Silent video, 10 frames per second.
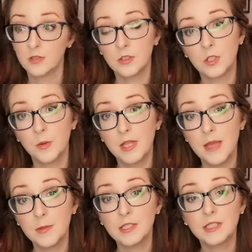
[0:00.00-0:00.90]
So in the
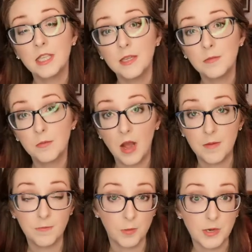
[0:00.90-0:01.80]
MLC
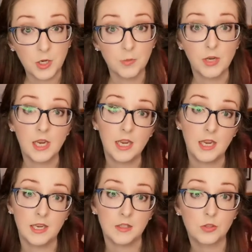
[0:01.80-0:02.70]
format, you're bringing
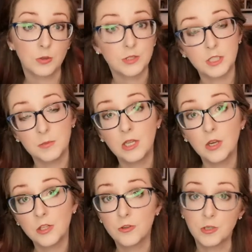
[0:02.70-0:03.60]
in sources
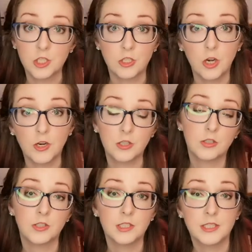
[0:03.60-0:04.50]
beyond the traditional
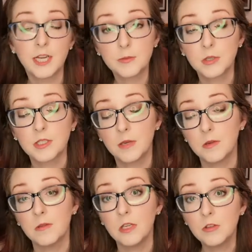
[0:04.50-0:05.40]
articles and textbooks that we
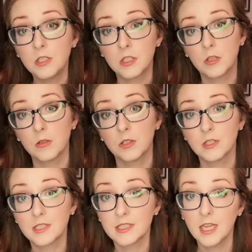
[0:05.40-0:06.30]
would use in a
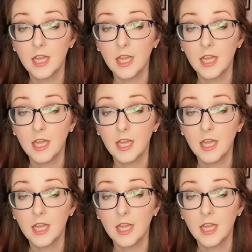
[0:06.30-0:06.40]
course.